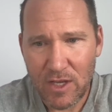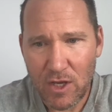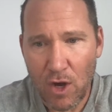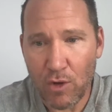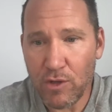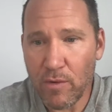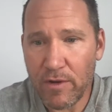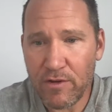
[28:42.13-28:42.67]

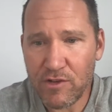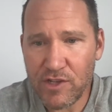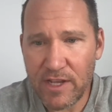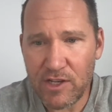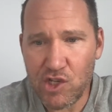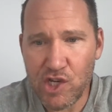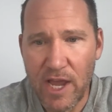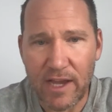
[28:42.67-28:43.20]
Oh, you
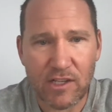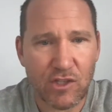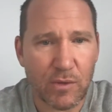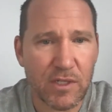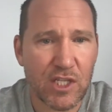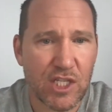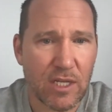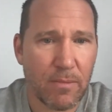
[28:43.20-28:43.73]
understand Czech, so
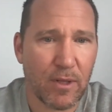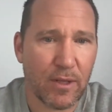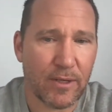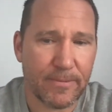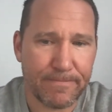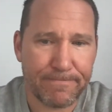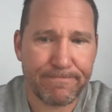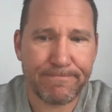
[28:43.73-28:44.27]
it's
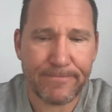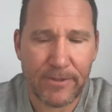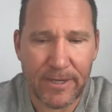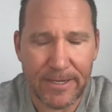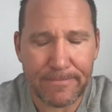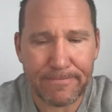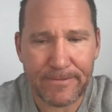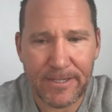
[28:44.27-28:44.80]
similar.
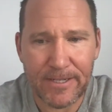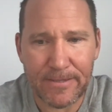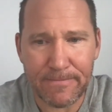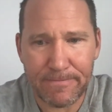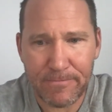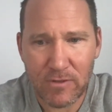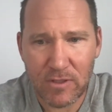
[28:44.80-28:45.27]
Okay, good.